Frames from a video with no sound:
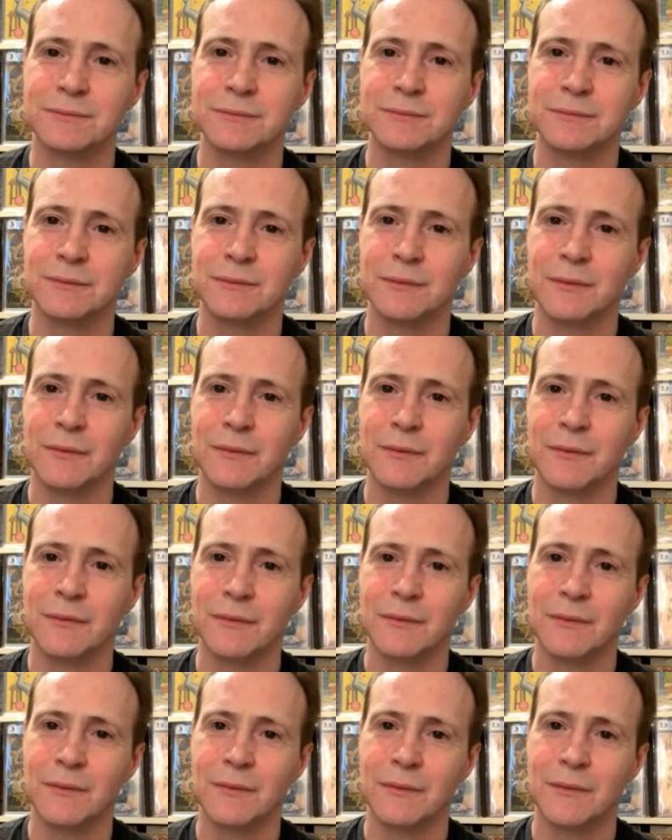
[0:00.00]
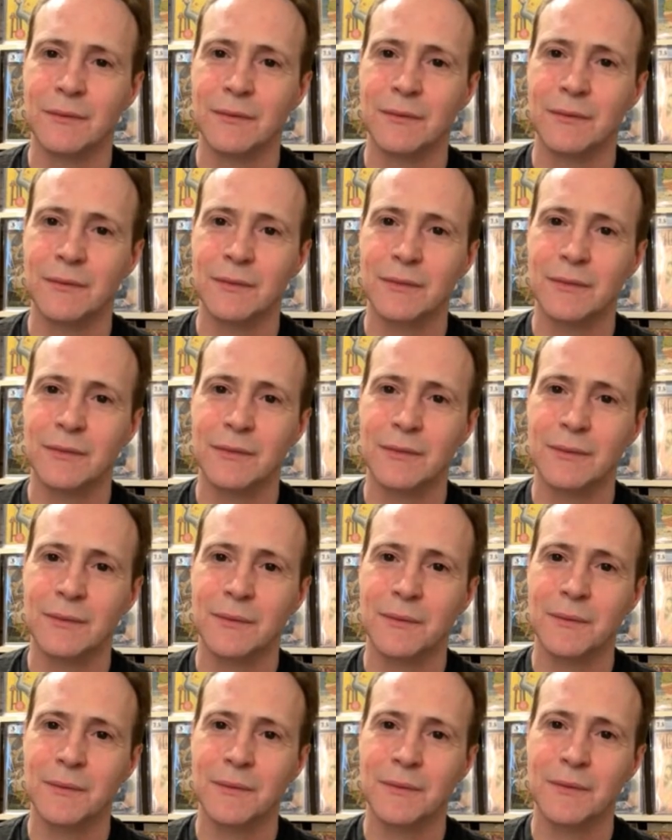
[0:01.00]

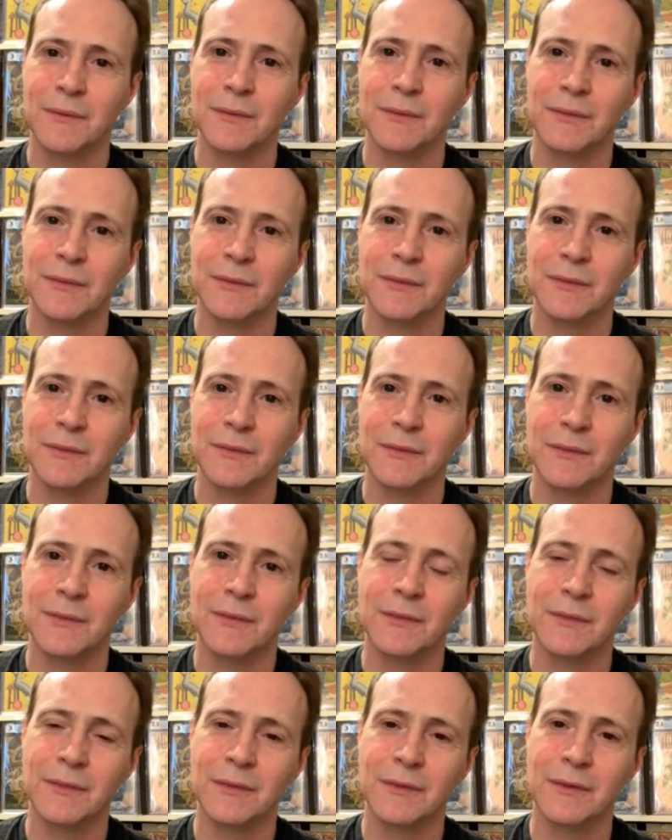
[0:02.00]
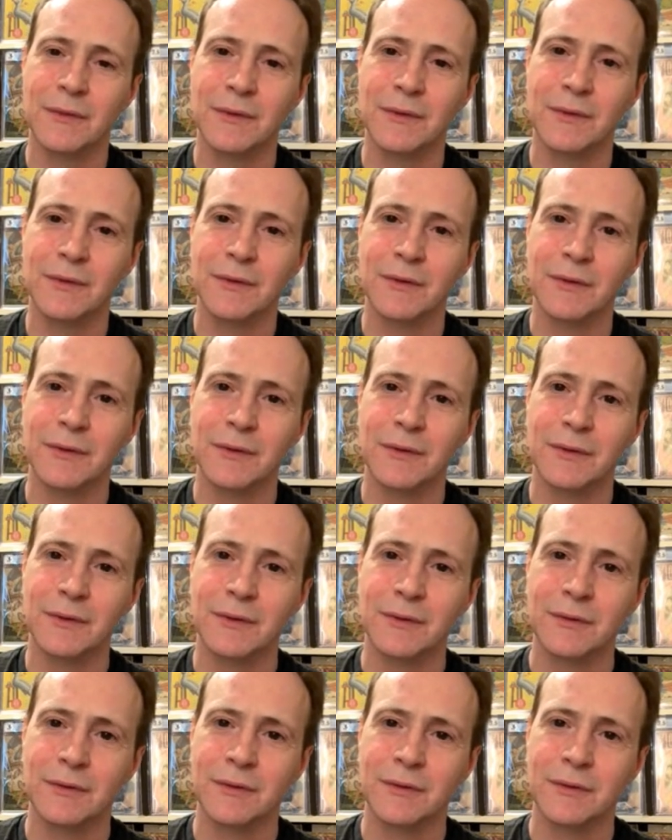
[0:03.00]
This person isn't speaking.